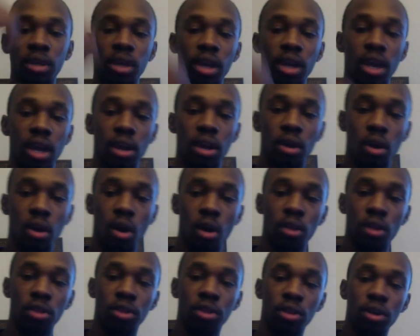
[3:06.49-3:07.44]
and
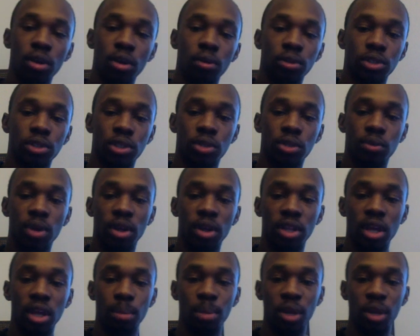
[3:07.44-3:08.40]
all of the notes
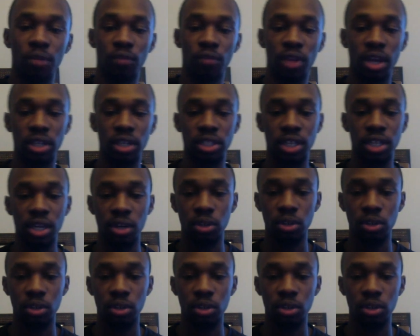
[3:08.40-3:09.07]
throughout that B flat scale